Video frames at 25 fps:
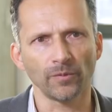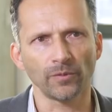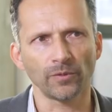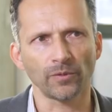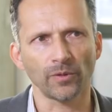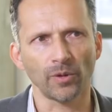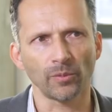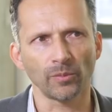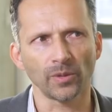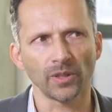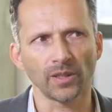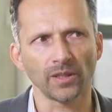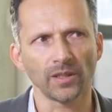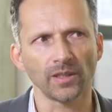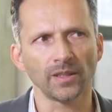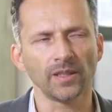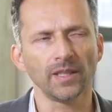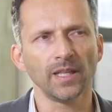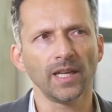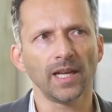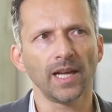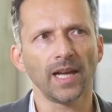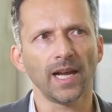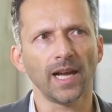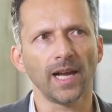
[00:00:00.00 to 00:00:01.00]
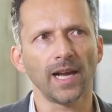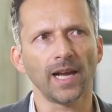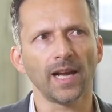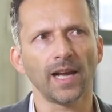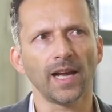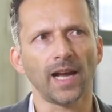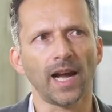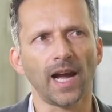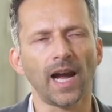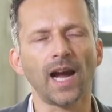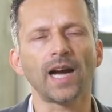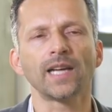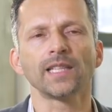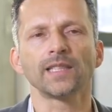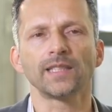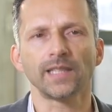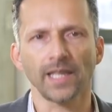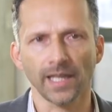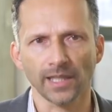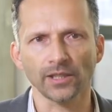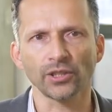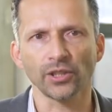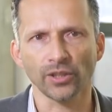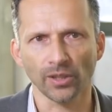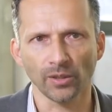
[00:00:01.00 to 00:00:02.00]
from a uh,
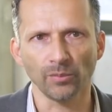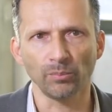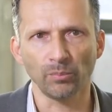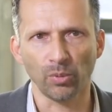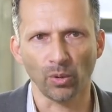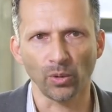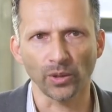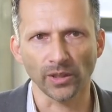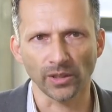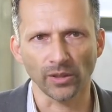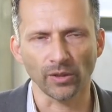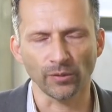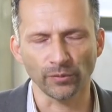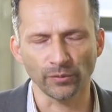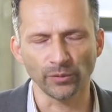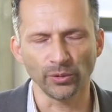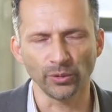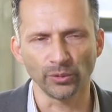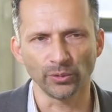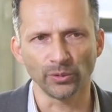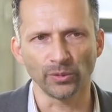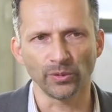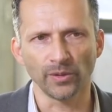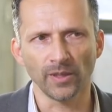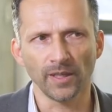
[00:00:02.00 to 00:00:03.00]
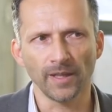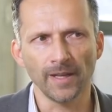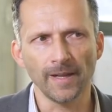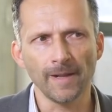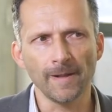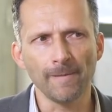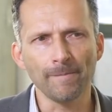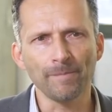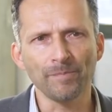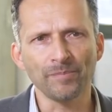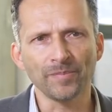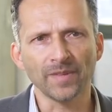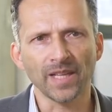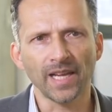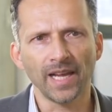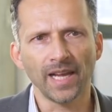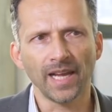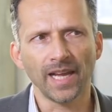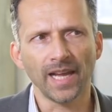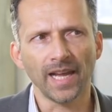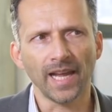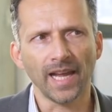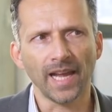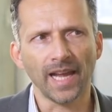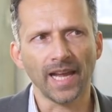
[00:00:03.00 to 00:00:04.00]
architectural point of view?
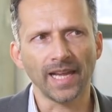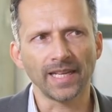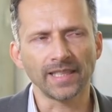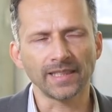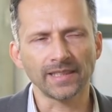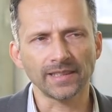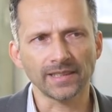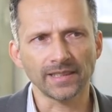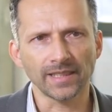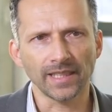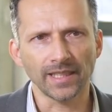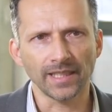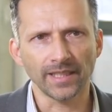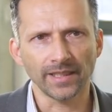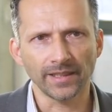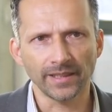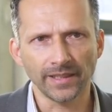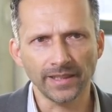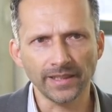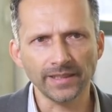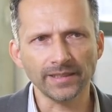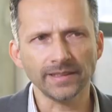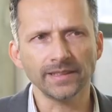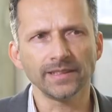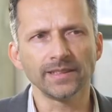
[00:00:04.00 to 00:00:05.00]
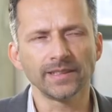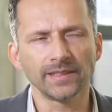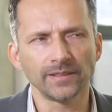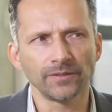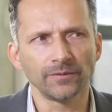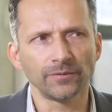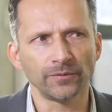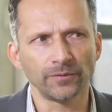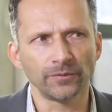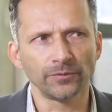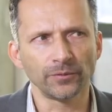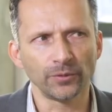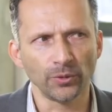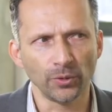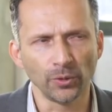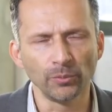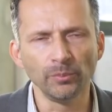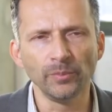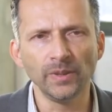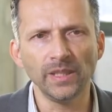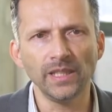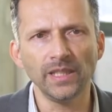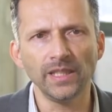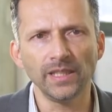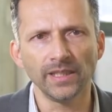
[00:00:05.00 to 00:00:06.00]
And this is, to
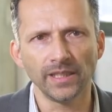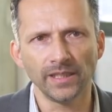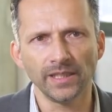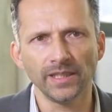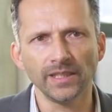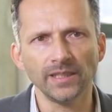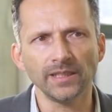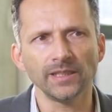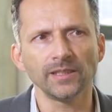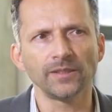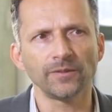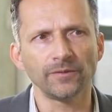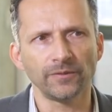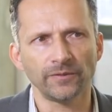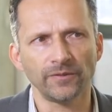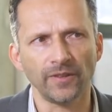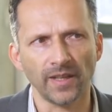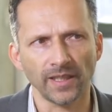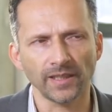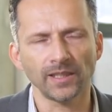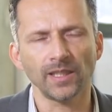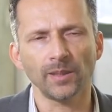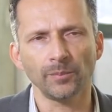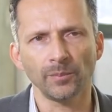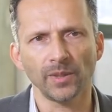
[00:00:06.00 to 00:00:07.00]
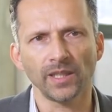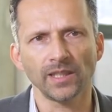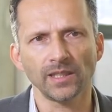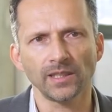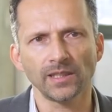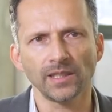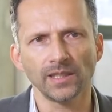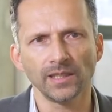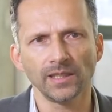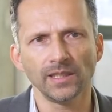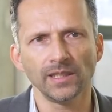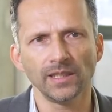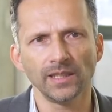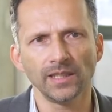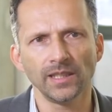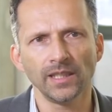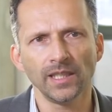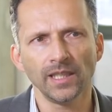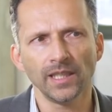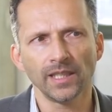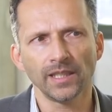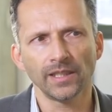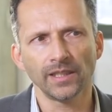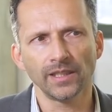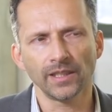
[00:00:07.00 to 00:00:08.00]
me, this is fundamentally
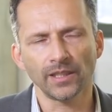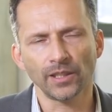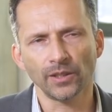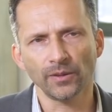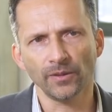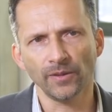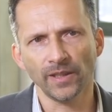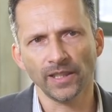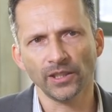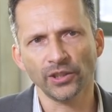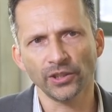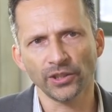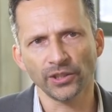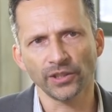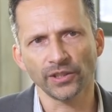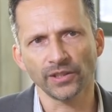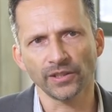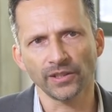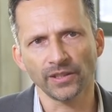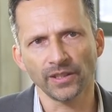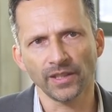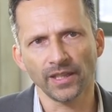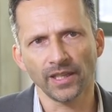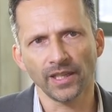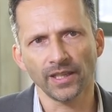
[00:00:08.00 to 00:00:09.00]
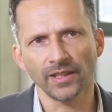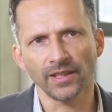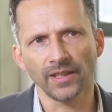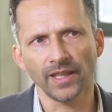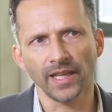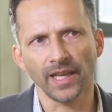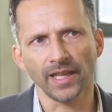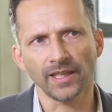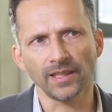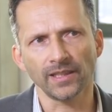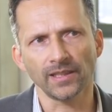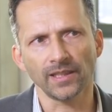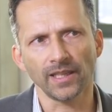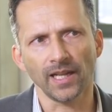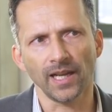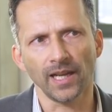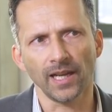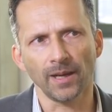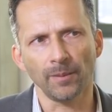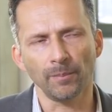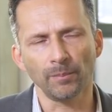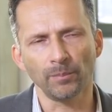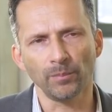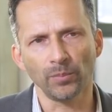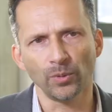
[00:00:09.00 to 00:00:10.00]
the question that uh,
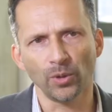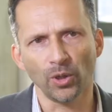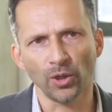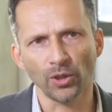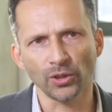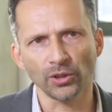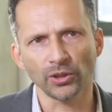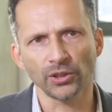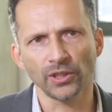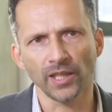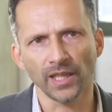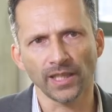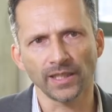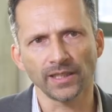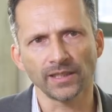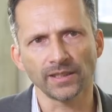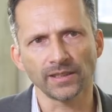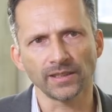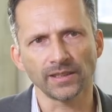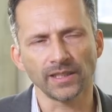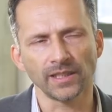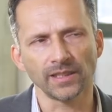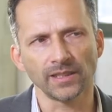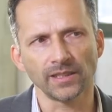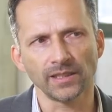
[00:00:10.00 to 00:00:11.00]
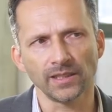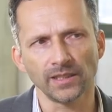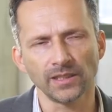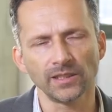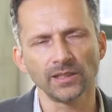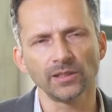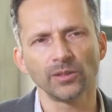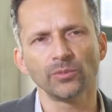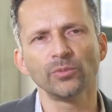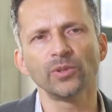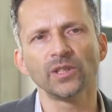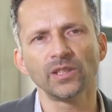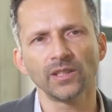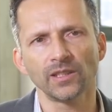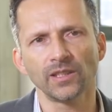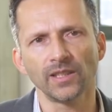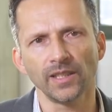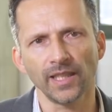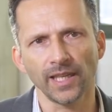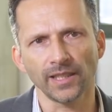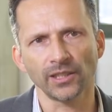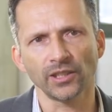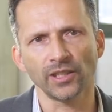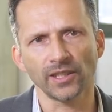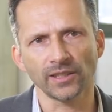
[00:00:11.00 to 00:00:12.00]
blockchains and distributed
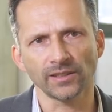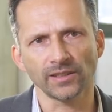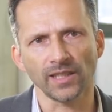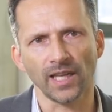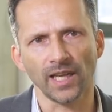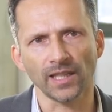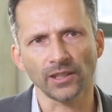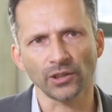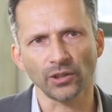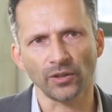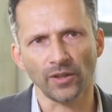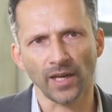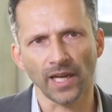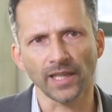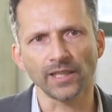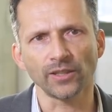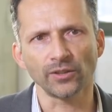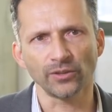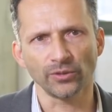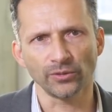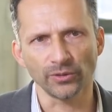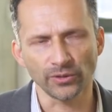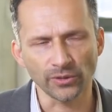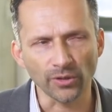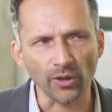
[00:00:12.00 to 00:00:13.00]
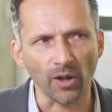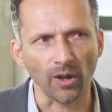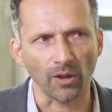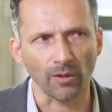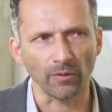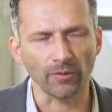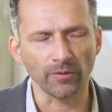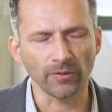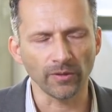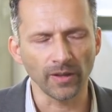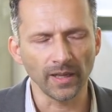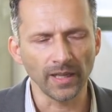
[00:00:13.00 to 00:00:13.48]
ledgers are trying to solve.